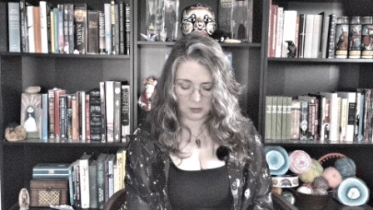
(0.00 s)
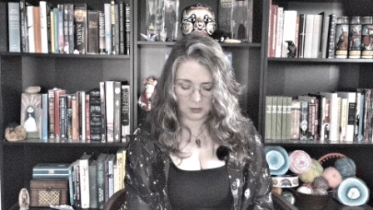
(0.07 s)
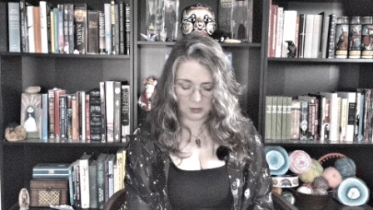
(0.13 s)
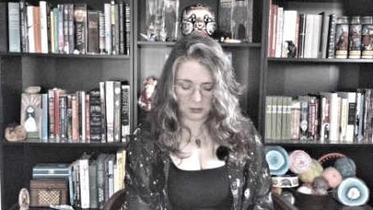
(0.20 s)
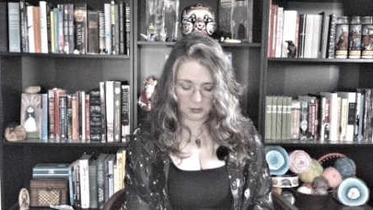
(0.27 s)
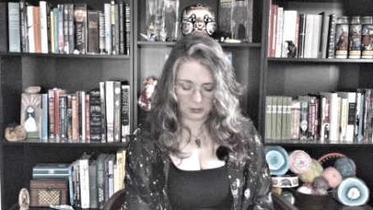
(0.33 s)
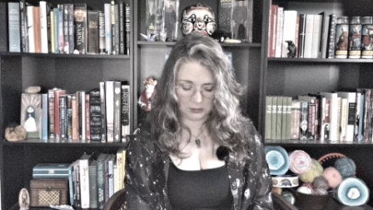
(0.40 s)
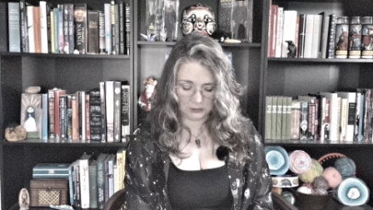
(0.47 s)

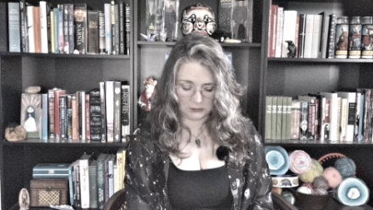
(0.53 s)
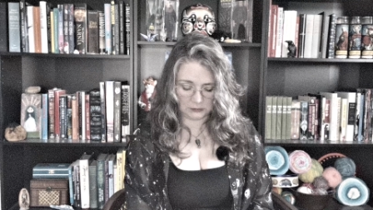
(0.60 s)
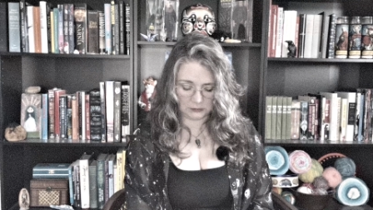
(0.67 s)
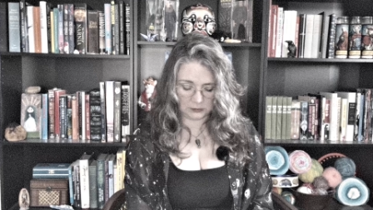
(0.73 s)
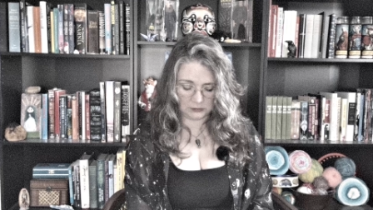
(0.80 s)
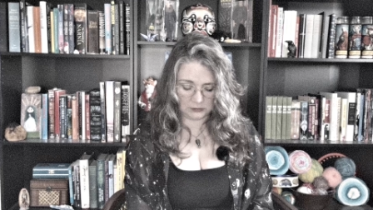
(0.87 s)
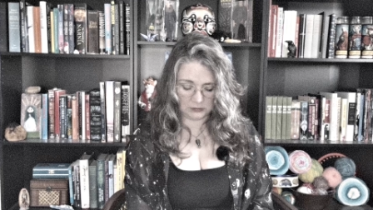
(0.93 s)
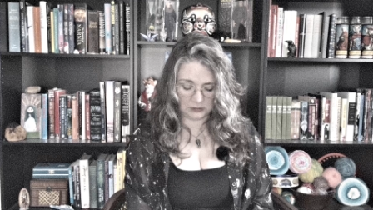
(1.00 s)
He
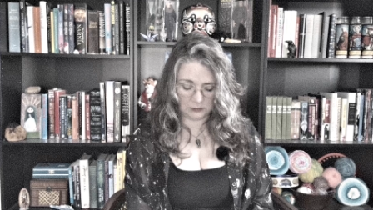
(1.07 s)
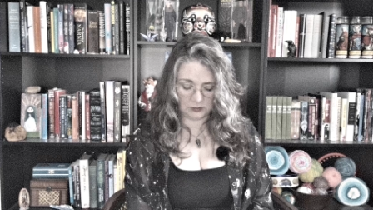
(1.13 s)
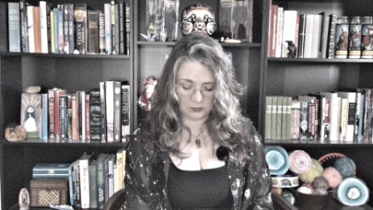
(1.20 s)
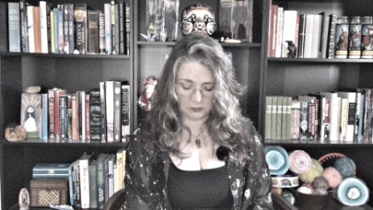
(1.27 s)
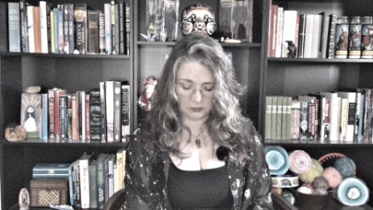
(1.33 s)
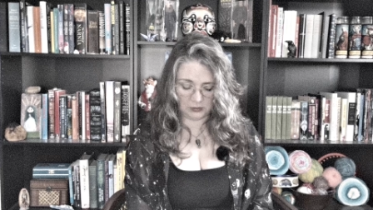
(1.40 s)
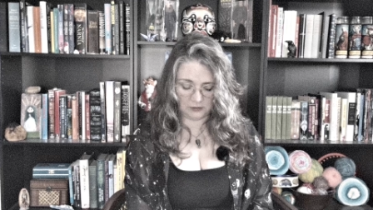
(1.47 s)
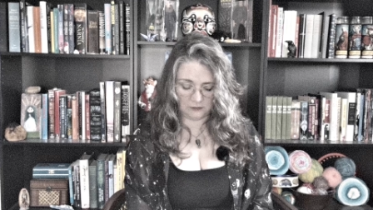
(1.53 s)
doesn't seem to
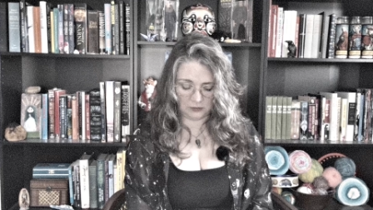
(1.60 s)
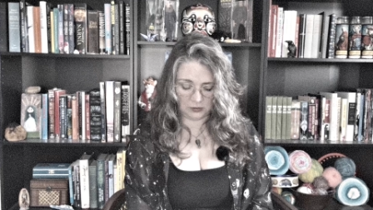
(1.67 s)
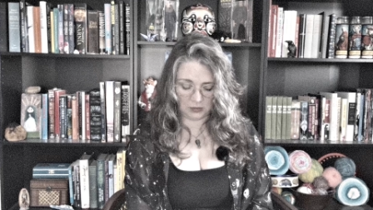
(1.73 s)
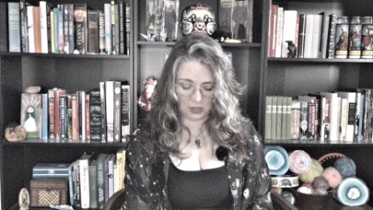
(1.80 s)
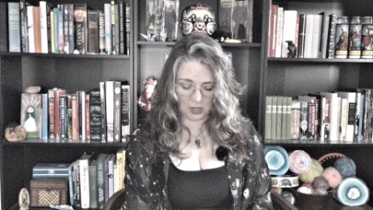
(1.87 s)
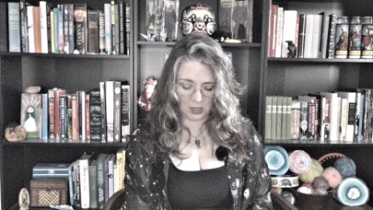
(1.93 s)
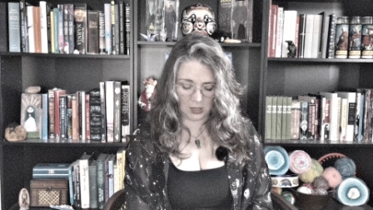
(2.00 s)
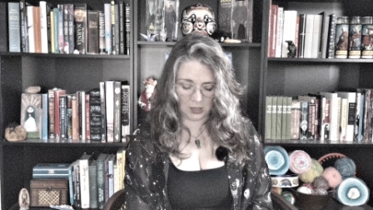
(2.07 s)
believe in
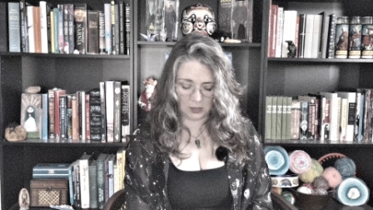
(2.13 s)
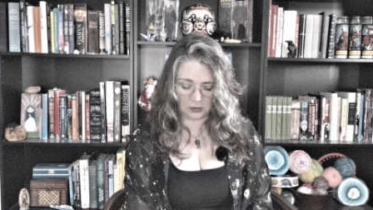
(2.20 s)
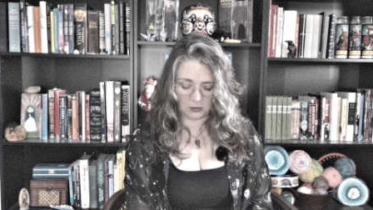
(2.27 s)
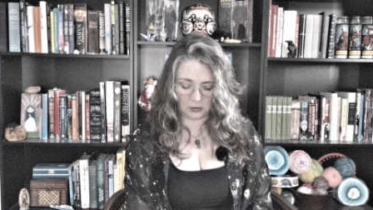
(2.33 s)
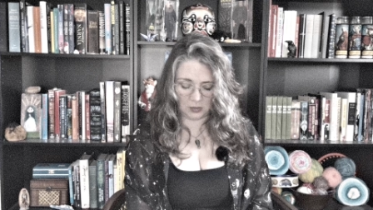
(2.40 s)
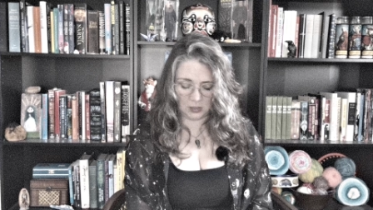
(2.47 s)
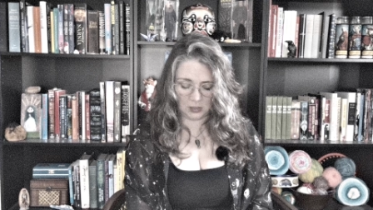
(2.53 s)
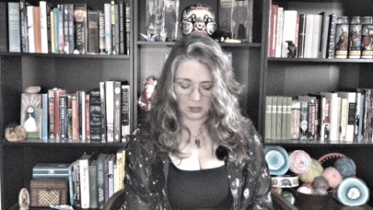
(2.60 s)
God
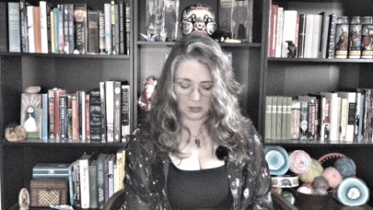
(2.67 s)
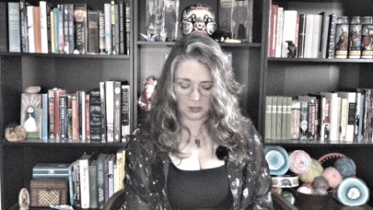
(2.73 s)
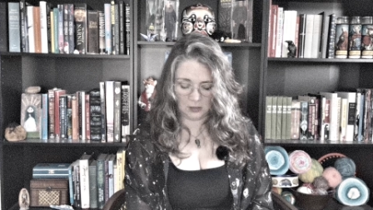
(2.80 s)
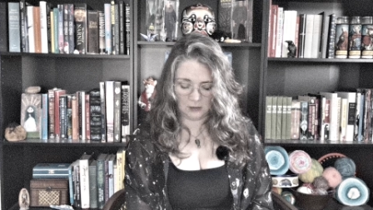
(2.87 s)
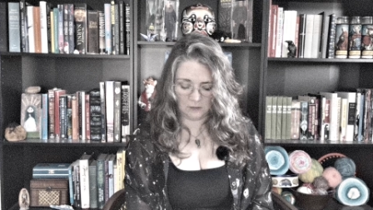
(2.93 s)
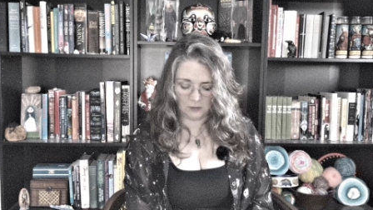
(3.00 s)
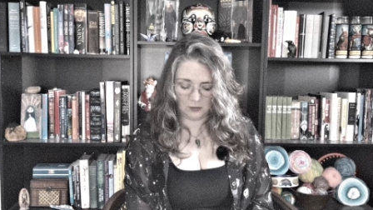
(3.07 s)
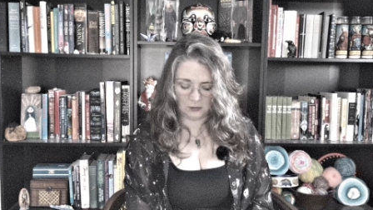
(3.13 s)
or
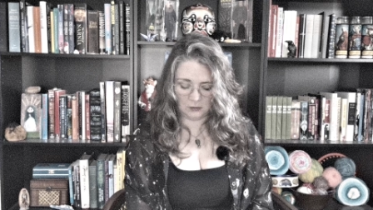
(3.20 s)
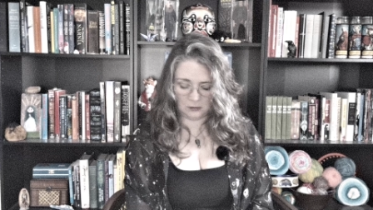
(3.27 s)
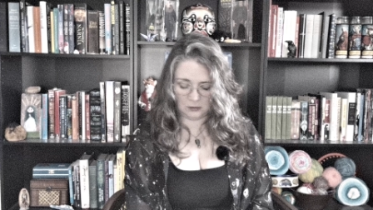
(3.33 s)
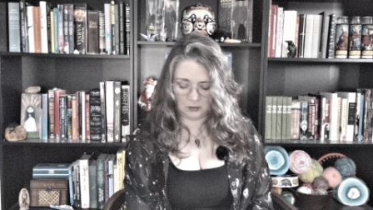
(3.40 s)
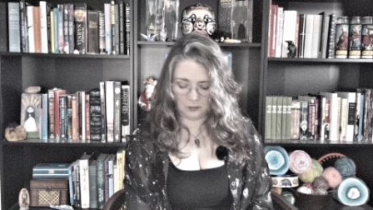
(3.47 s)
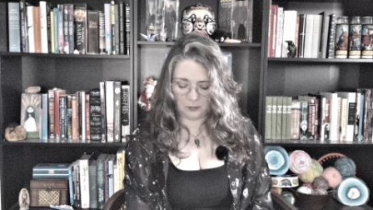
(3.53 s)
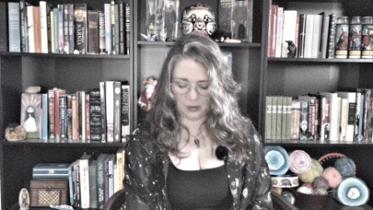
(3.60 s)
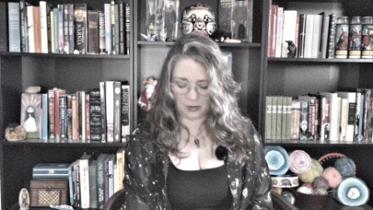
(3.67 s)
even
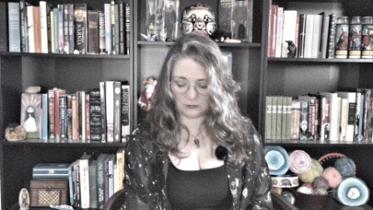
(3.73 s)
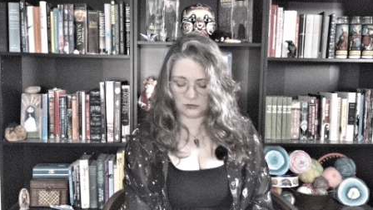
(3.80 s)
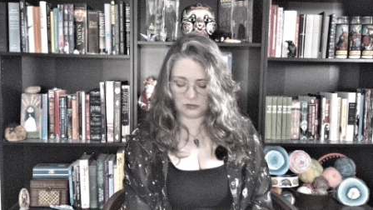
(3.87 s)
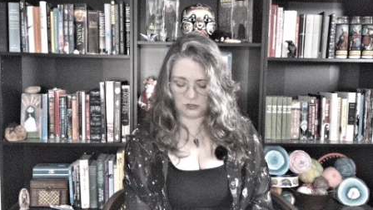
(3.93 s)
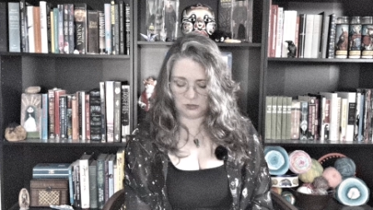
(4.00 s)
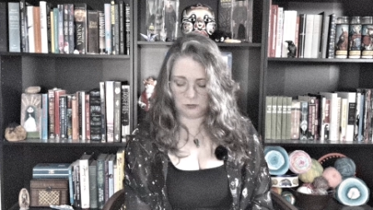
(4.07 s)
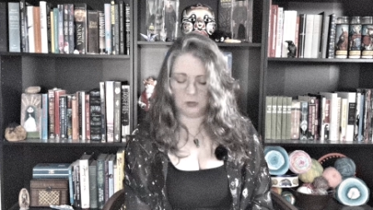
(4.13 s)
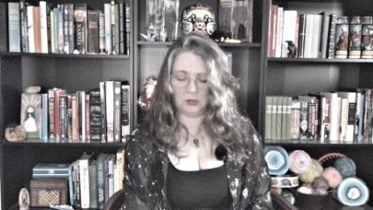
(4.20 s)
about
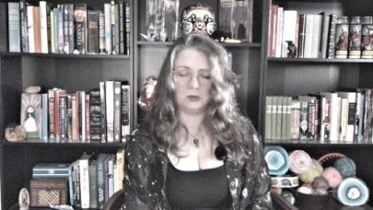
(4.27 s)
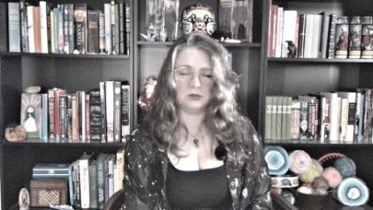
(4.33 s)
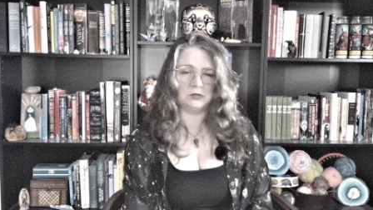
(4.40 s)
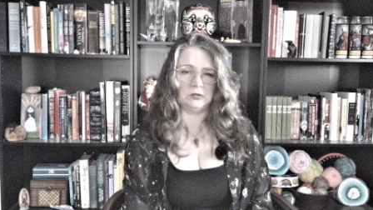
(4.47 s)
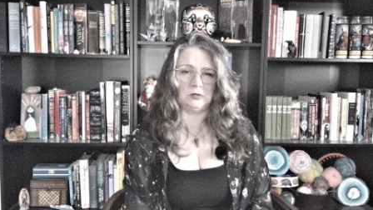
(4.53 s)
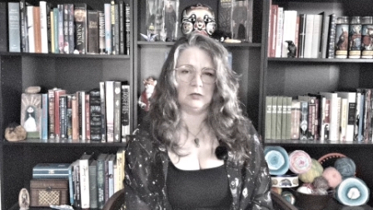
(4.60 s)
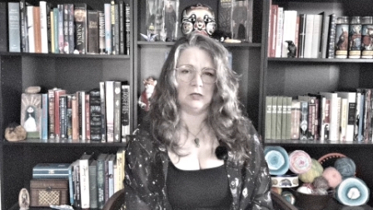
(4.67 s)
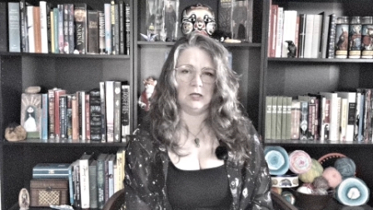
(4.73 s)

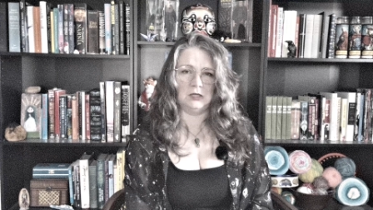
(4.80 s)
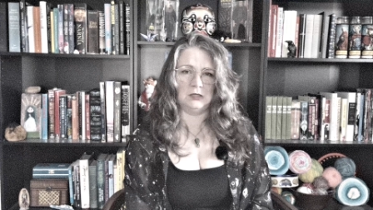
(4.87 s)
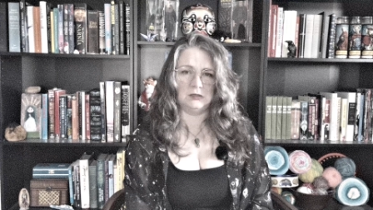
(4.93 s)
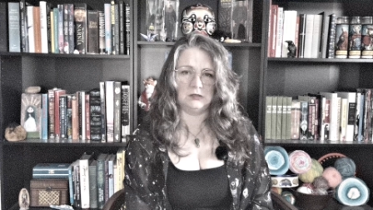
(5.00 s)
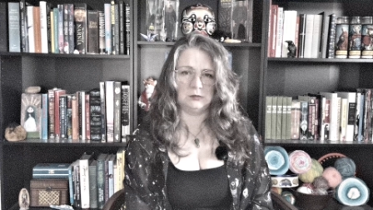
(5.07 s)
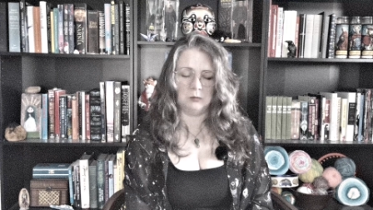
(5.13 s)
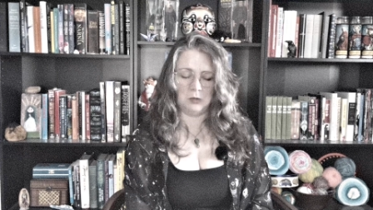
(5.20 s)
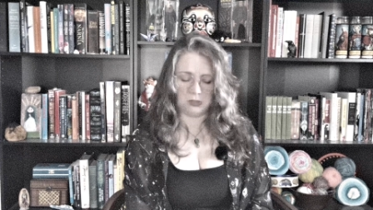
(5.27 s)
spiritual
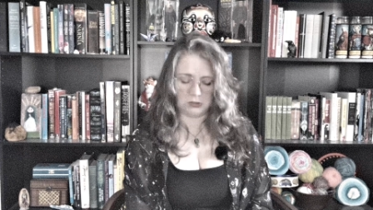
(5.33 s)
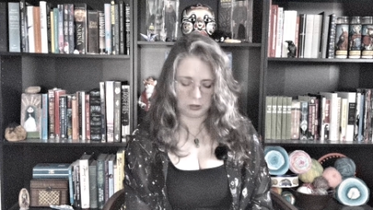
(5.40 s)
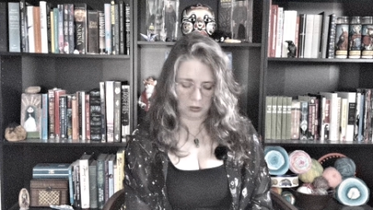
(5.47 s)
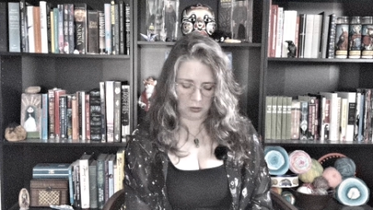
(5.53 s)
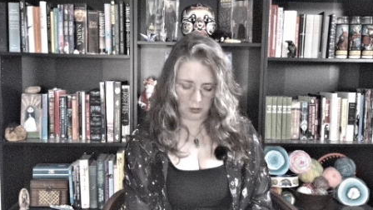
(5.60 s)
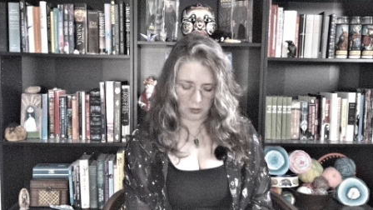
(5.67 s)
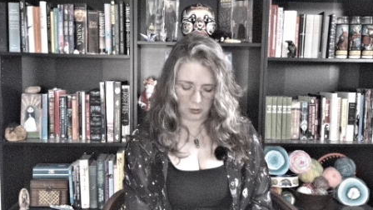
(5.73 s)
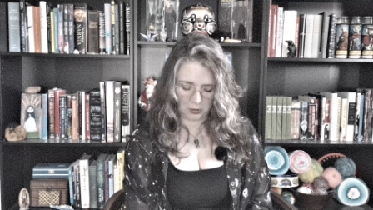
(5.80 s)
things much at
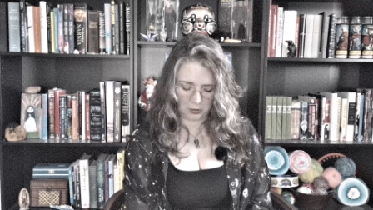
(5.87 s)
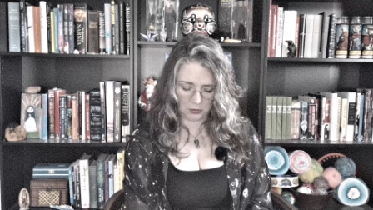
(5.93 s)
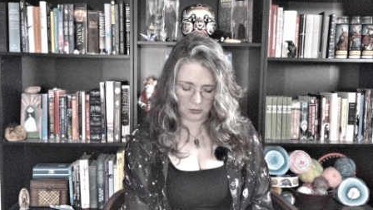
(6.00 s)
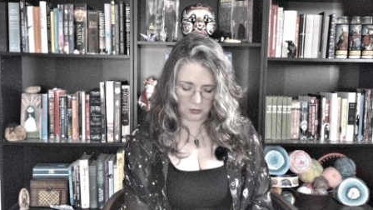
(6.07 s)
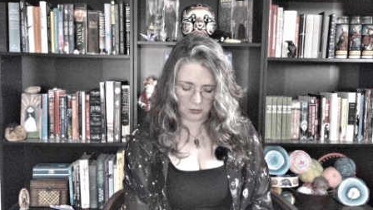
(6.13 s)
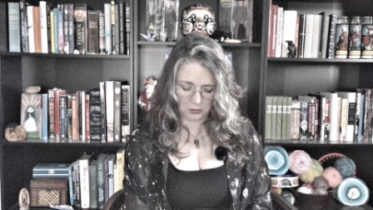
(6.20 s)
all.